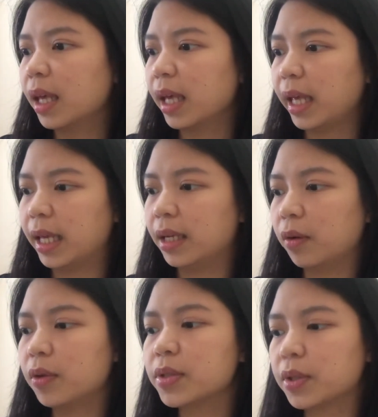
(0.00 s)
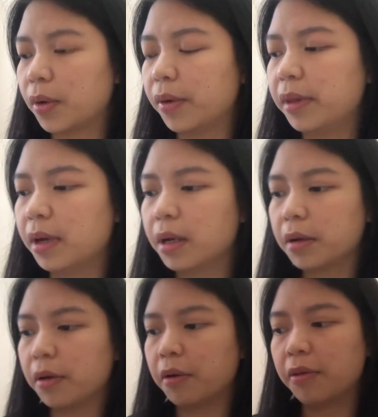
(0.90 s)
And also, the
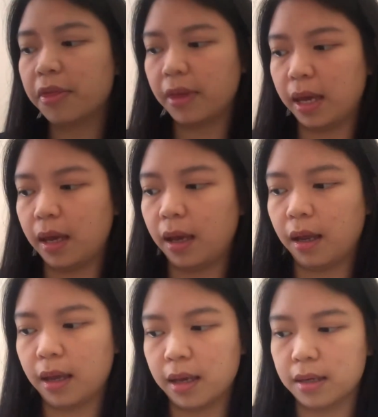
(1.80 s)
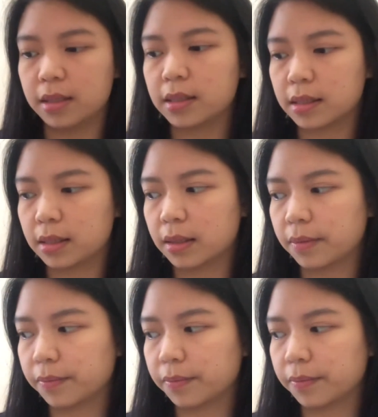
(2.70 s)
other thing is